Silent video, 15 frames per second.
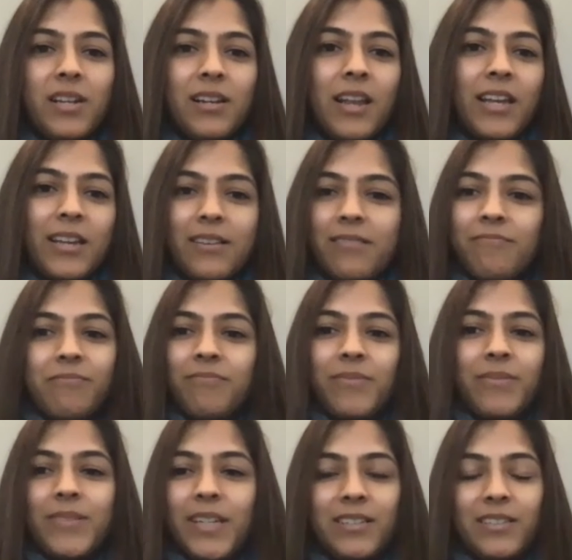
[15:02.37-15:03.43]
Like
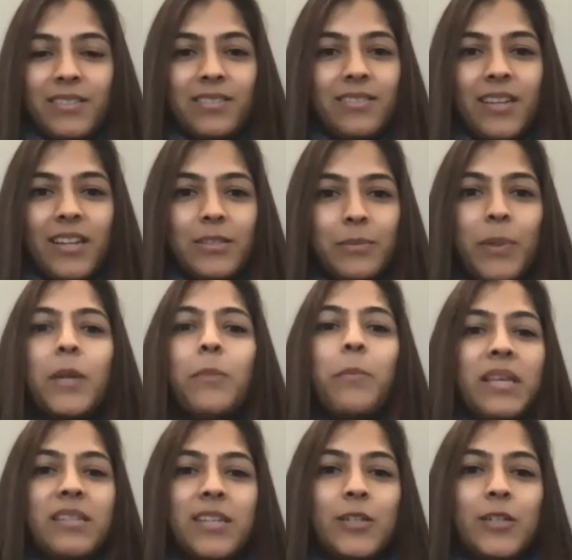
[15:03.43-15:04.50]
it's been
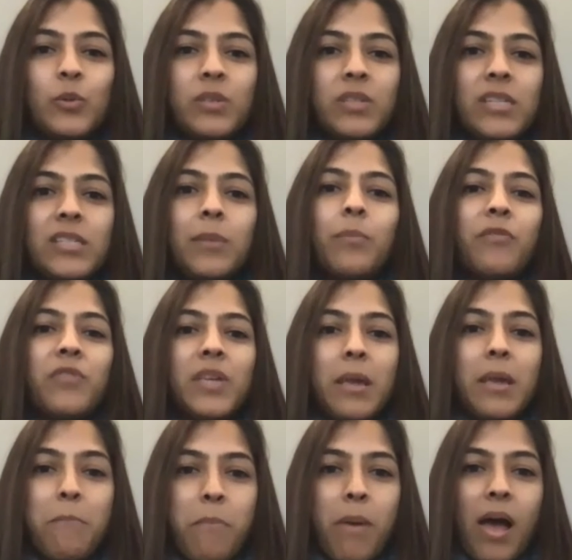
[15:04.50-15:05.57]
amazing to see some of the
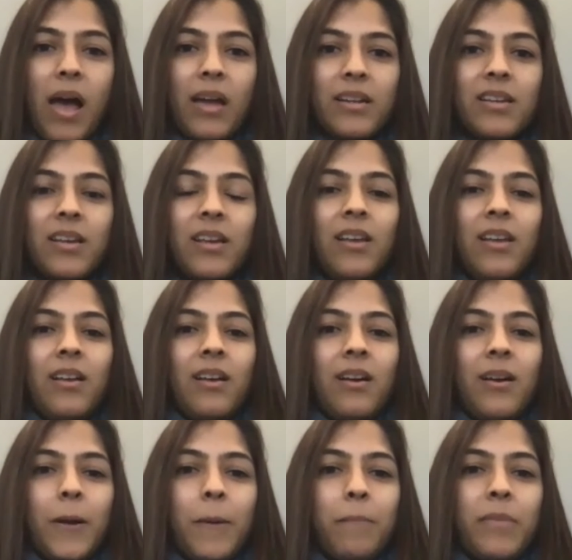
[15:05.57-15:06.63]
impact
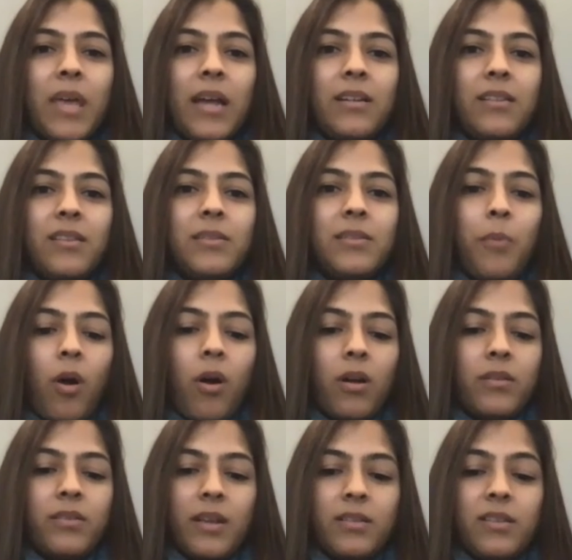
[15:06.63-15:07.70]
that this
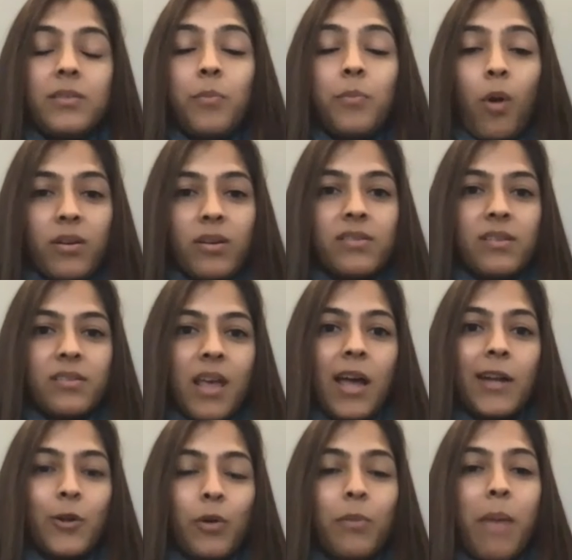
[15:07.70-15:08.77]
progress has
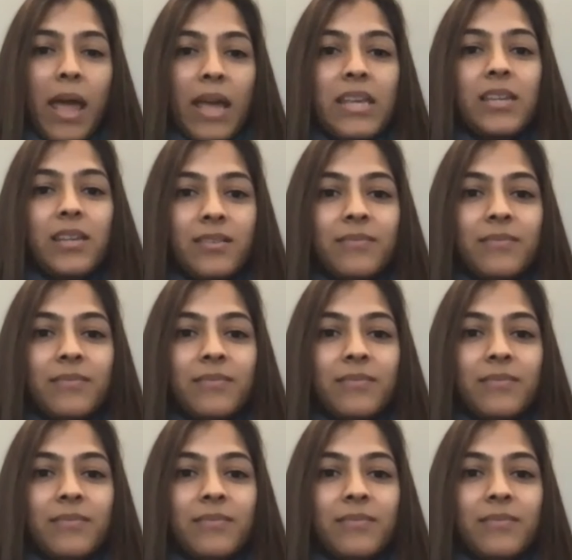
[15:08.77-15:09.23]
had on Maggie.